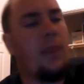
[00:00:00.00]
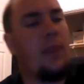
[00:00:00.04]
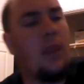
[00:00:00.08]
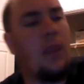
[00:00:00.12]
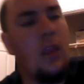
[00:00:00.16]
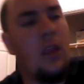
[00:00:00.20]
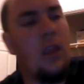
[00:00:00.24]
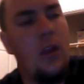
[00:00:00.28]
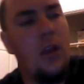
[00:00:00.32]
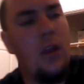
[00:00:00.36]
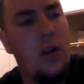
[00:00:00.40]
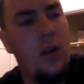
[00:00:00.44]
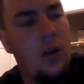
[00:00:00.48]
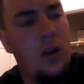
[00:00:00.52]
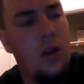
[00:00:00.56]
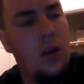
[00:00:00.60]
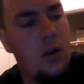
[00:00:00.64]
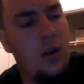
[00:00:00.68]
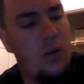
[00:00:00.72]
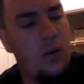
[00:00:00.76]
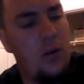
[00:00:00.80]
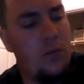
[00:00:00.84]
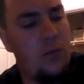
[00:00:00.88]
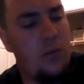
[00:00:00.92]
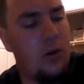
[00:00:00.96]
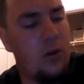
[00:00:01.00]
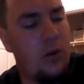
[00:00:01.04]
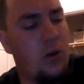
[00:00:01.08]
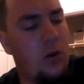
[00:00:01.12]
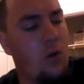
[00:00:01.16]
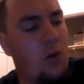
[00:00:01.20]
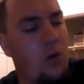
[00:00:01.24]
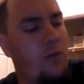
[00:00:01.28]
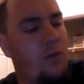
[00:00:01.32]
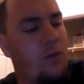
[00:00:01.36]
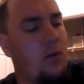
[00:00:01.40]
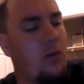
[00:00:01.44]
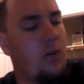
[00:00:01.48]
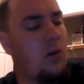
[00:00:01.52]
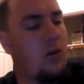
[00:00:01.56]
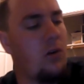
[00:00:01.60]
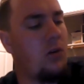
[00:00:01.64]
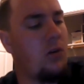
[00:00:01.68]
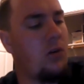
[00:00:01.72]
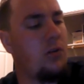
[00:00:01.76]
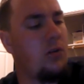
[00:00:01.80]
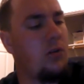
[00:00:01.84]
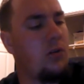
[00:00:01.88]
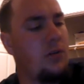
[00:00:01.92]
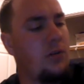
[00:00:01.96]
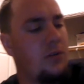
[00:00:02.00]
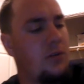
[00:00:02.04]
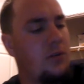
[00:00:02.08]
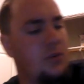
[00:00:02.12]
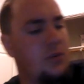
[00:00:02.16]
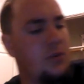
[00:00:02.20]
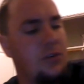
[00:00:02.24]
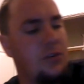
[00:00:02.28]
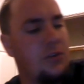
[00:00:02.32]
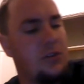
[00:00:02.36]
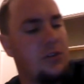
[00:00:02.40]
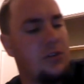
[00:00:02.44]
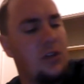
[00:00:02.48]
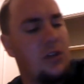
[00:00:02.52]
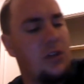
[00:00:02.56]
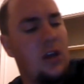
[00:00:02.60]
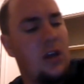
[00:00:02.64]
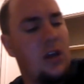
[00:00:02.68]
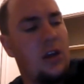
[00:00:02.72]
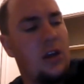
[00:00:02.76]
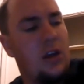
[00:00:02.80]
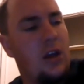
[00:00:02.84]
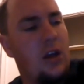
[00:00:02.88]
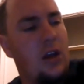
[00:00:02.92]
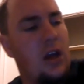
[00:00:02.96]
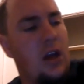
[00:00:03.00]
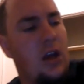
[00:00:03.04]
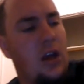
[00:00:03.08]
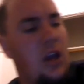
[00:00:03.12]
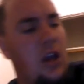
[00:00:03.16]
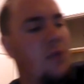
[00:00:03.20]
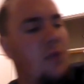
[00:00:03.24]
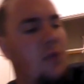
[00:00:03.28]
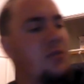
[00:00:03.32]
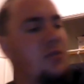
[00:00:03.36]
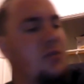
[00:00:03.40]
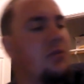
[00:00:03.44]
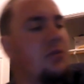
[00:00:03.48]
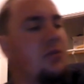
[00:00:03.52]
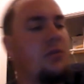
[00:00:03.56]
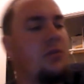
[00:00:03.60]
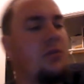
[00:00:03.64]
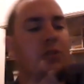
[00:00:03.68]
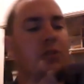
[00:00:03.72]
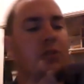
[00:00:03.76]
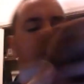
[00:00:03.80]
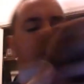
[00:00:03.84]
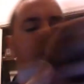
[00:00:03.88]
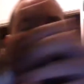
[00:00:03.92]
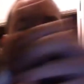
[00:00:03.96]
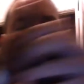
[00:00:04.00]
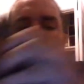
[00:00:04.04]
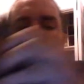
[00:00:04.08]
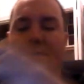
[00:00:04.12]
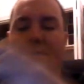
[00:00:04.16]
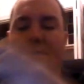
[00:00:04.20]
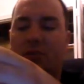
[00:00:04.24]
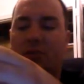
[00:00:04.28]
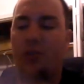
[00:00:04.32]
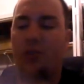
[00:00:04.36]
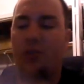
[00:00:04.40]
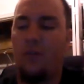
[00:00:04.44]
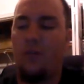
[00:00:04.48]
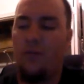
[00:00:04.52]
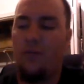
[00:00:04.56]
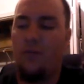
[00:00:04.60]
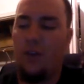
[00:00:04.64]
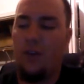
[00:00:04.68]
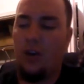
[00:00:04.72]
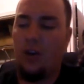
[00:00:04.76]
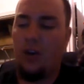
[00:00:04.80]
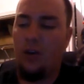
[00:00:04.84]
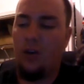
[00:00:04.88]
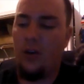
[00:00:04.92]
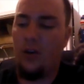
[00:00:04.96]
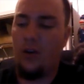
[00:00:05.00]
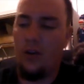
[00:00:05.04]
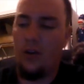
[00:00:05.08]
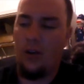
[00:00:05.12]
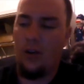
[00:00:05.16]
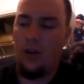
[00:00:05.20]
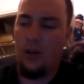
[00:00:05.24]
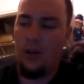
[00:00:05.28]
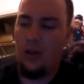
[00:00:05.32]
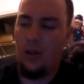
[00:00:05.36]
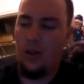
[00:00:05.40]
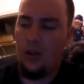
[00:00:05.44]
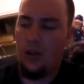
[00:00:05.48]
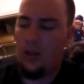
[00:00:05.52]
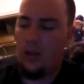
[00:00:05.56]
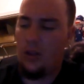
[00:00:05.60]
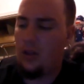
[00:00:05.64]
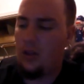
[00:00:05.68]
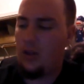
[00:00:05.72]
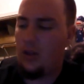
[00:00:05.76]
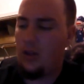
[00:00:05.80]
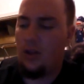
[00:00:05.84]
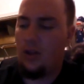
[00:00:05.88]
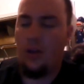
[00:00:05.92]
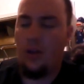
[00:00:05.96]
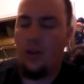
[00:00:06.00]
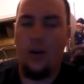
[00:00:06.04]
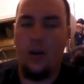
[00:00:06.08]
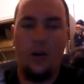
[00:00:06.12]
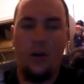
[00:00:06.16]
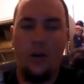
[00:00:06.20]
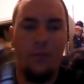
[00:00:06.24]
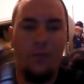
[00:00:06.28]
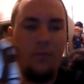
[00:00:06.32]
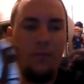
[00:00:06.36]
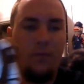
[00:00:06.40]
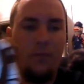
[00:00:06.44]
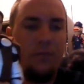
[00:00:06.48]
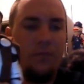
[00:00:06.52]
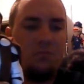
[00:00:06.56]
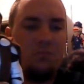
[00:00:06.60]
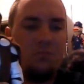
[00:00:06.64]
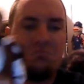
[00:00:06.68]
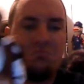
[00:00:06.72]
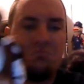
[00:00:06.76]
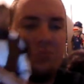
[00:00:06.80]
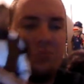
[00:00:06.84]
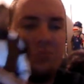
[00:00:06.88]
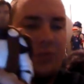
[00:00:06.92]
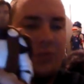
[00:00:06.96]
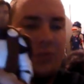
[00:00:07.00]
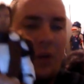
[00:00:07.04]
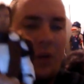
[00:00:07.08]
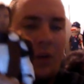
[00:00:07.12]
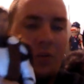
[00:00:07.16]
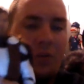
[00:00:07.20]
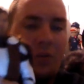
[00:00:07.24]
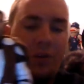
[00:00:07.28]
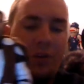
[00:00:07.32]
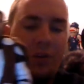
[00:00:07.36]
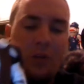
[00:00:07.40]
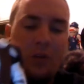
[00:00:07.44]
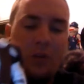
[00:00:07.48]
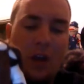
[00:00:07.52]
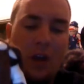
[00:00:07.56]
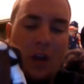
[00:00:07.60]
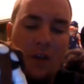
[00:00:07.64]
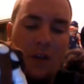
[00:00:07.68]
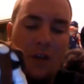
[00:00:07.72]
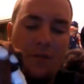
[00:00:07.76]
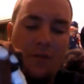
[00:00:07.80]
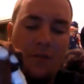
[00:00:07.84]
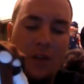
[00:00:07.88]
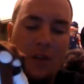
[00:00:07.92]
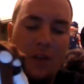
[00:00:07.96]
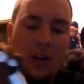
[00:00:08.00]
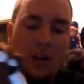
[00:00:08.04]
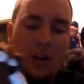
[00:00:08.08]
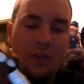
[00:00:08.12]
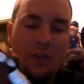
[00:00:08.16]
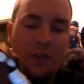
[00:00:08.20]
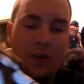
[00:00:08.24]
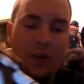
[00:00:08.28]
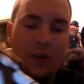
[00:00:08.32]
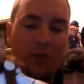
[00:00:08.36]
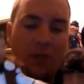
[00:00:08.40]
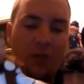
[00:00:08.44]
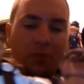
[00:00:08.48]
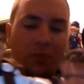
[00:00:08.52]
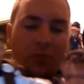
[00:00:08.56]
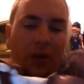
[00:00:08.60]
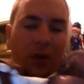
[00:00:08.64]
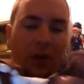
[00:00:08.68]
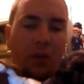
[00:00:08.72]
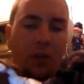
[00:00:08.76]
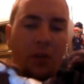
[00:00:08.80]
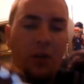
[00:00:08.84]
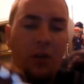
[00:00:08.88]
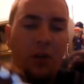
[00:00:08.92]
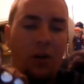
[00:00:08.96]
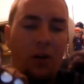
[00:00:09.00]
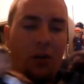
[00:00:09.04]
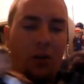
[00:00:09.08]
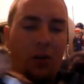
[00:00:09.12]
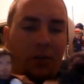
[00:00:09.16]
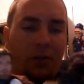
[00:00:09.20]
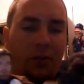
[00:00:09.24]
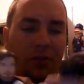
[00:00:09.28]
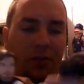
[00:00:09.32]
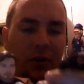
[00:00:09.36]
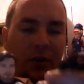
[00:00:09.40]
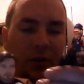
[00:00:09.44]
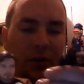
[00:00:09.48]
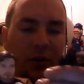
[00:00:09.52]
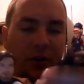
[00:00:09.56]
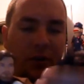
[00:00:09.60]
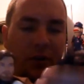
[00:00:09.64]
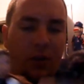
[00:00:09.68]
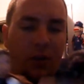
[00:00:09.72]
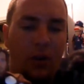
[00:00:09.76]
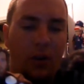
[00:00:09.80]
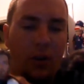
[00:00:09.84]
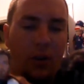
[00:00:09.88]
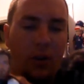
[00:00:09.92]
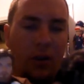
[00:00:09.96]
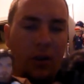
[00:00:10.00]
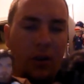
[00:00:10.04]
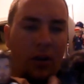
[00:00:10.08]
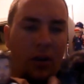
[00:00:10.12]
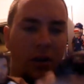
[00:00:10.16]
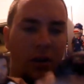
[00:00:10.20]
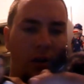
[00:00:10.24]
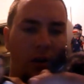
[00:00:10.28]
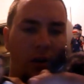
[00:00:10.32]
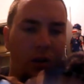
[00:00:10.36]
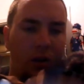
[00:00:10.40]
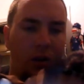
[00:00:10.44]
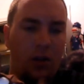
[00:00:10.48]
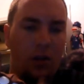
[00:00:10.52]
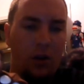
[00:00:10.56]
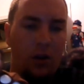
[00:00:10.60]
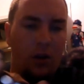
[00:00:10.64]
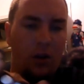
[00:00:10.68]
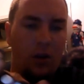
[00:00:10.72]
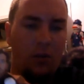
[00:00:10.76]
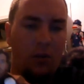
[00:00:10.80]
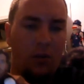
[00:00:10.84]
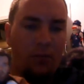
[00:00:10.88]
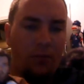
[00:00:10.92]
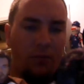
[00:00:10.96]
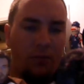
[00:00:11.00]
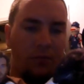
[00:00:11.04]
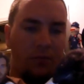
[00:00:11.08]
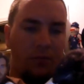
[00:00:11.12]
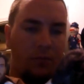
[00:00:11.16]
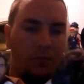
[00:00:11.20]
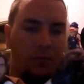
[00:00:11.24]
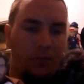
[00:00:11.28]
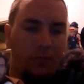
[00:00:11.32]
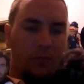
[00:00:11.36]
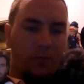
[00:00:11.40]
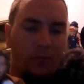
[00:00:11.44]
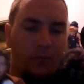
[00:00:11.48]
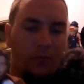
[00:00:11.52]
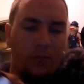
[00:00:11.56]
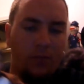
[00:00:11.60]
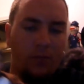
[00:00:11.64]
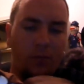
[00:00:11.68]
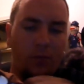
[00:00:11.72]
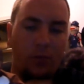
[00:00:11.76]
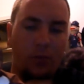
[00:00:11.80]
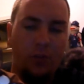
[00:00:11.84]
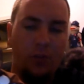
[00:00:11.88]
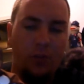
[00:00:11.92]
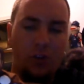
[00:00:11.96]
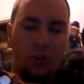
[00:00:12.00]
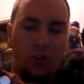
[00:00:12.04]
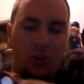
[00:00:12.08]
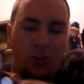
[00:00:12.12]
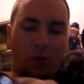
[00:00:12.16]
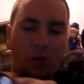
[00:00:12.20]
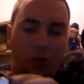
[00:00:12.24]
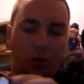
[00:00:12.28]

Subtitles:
but overall, just absolutely tremendous looking figure. Um, I really don't have anything to complain about other than um, with the shoulder pads from the